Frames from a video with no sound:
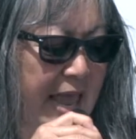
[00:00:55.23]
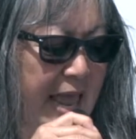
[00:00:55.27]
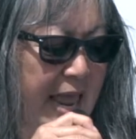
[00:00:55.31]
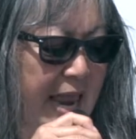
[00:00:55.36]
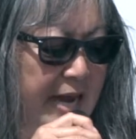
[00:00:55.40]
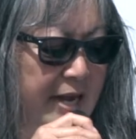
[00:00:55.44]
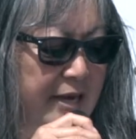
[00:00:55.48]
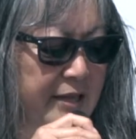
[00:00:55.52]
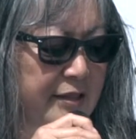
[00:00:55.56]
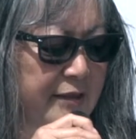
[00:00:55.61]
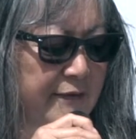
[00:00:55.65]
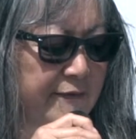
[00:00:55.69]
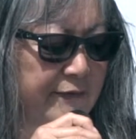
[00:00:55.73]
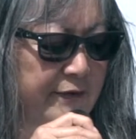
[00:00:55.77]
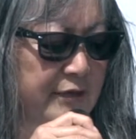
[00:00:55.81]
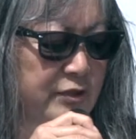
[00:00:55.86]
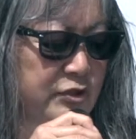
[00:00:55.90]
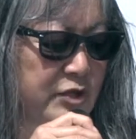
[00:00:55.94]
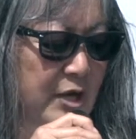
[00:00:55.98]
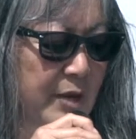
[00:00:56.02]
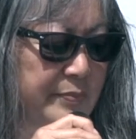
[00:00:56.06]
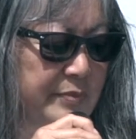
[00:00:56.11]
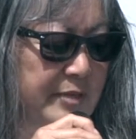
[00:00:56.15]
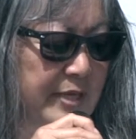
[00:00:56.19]
and at the
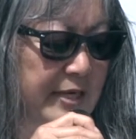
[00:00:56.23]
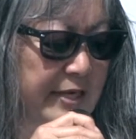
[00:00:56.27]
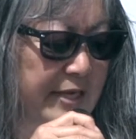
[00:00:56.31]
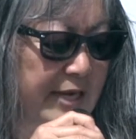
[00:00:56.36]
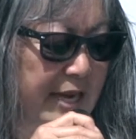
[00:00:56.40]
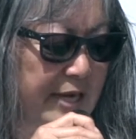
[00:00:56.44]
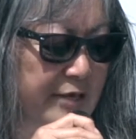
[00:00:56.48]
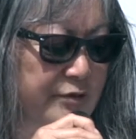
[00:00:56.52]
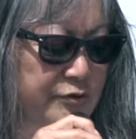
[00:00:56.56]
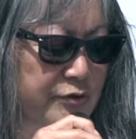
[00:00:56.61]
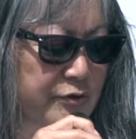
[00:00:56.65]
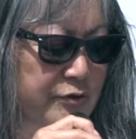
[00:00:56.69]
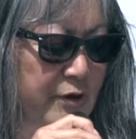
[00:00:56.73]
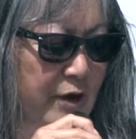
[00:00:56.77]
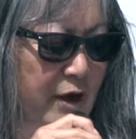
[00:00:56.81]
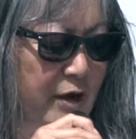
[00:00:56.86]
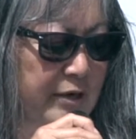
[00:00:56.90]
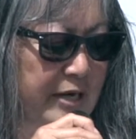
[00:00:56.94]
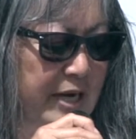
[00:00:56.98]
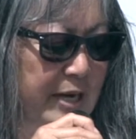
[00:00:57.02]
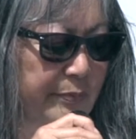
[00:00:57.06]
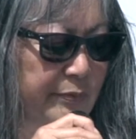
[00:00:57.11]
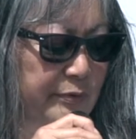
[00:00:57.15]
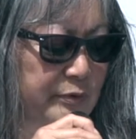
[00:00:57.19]
VJAMM dedication
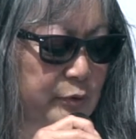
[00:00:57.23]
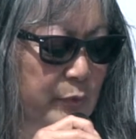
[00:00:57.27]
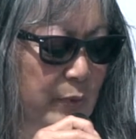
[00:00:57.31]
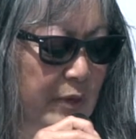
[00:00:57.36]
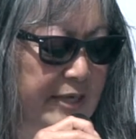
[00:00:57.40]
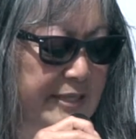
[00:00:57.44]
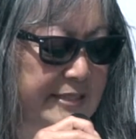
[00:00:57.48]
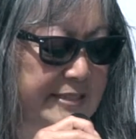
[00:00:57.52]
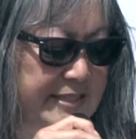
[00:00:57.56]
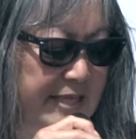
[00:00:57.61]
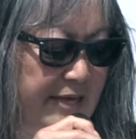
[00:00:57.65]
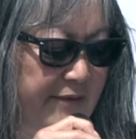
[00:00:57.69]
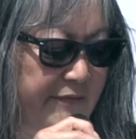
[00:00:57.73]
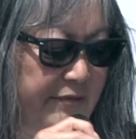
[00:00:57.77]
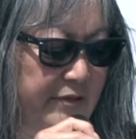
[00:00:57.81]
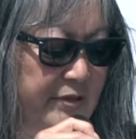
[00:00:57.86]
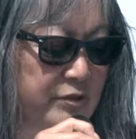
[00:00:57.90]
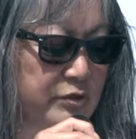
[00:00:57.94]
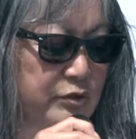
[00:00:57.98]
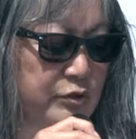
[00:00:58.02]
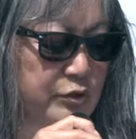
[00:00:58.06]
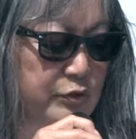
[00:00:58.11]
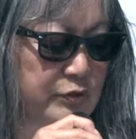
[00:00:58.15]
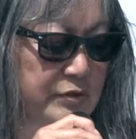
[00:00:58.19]
on April 27,
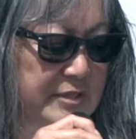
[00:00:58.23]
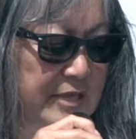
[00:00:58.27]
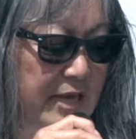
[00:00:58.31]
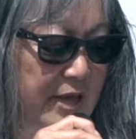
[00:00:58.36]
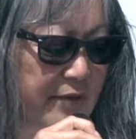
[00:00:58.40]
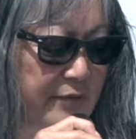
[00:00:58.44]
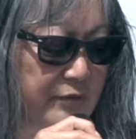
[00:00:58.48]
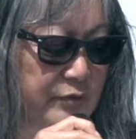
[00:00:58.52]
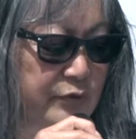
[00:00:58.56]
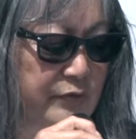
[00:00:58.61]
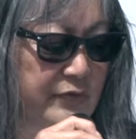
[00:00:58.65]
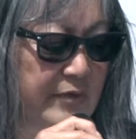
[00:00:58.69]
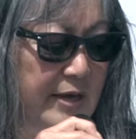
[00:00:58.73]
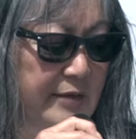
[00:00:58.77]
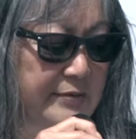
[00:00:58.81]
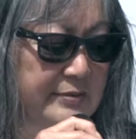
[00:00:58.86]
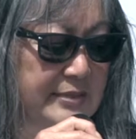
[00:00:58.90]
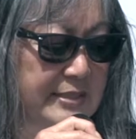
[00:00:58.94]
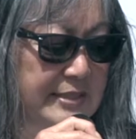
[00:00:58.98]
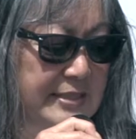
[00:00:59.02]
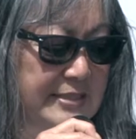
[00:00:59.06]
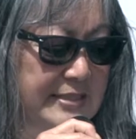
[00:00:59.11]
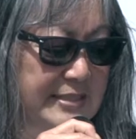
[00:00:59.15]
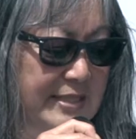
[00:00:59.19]

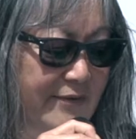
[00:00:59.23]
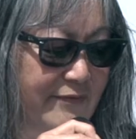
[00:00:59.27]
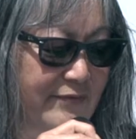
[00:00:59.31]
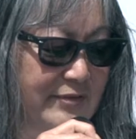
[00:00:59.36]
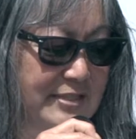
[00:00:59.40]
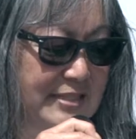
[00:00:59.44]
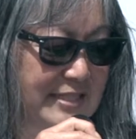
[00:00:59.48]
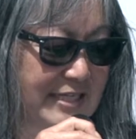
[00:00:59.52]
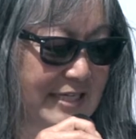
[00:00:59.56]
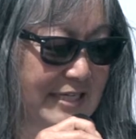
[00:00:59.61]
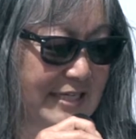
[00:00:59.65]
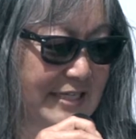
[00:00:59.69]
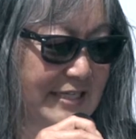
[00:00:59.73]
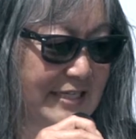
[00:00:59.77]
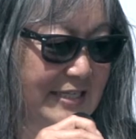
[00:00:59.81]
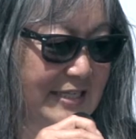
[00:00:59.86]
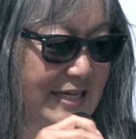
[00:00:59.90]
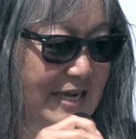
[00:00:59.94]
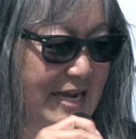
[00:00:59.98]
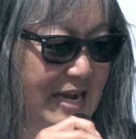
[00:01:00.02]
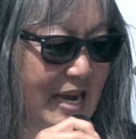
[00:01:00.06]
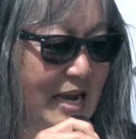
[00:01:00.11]
2017.